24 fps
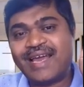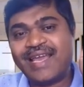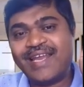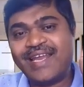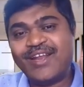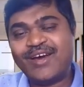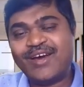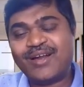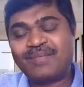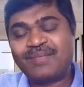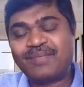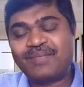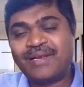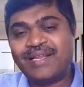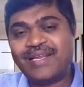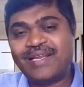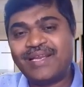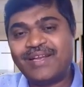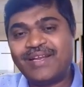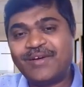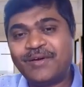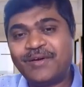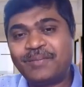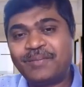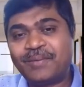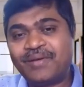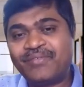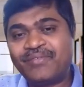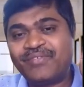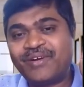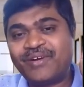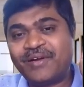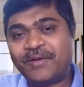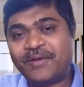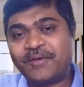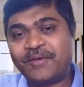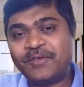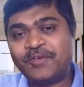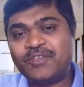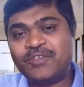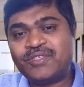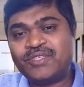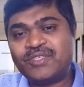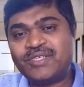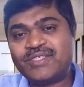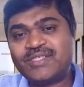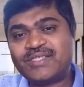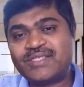I normally don't prefer to
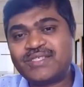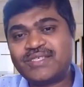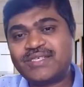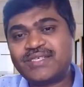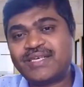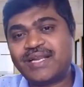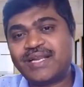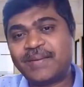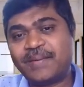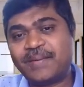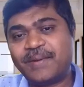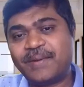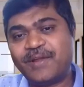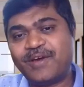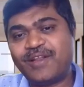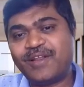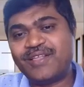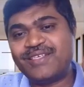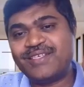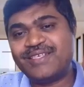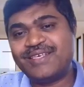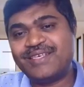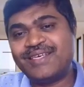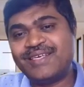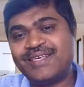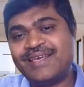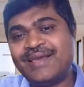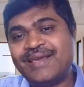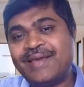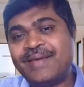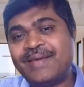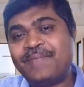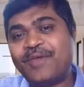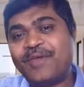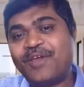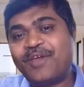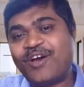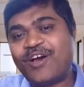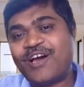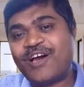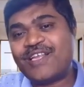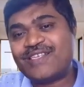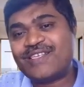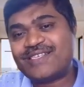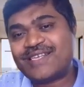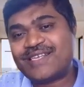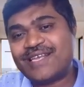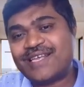use this terminology
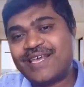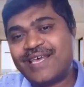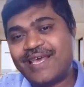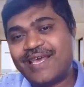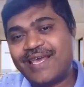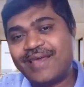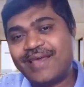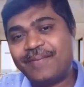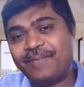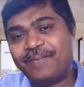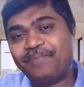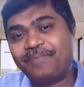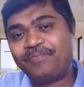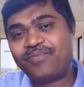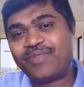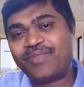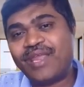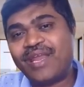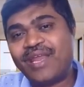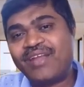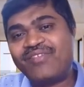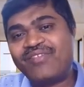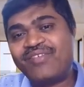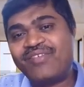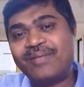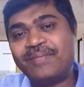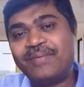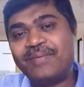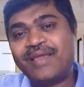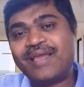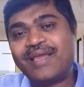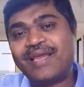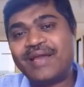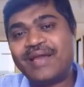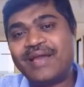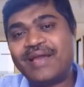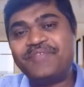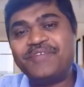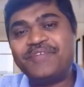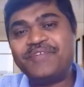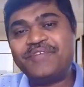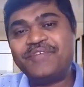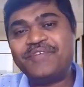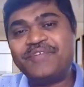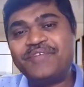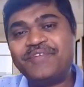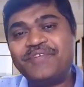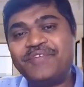because it will be
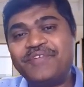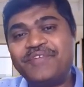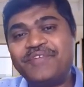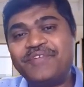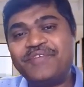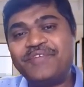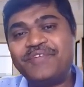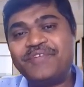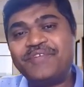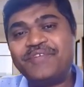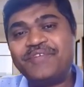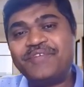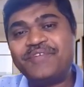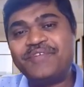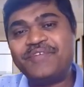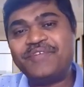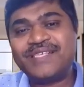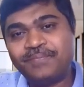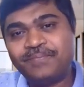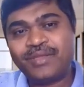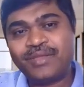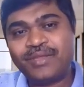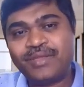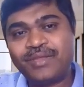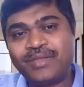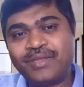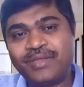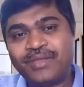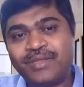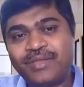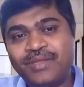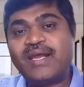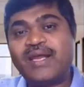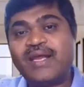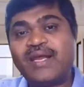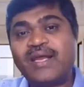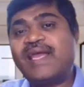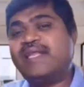confusing you.